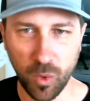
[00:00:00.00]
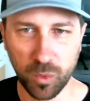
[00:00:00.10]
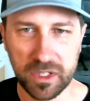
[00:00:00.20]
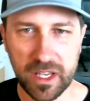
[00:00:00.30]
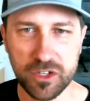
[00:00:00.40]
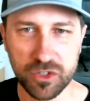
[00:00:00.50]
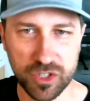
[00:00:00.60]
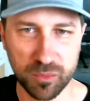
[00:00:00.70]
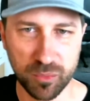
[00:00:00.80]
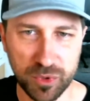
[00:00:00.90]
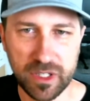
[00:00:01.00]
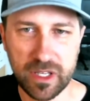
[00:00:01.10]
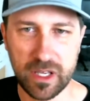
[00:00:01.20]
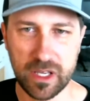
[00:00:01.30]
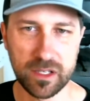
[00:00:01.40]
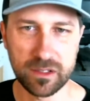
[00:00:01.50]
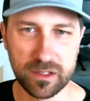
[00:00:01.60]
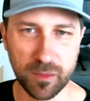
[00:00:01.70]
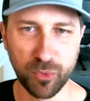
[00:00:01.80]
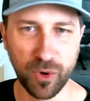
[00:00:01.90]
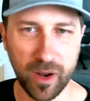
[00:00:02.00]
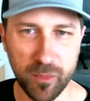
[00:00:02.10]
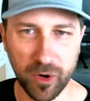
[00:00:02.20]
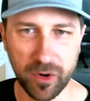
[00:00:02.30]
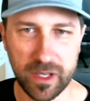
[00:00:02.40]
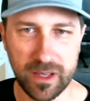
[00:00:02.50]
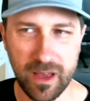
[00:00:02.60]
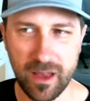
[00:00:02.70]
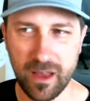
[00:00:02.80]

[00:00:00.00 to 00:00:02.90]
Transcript: relationship really is the primary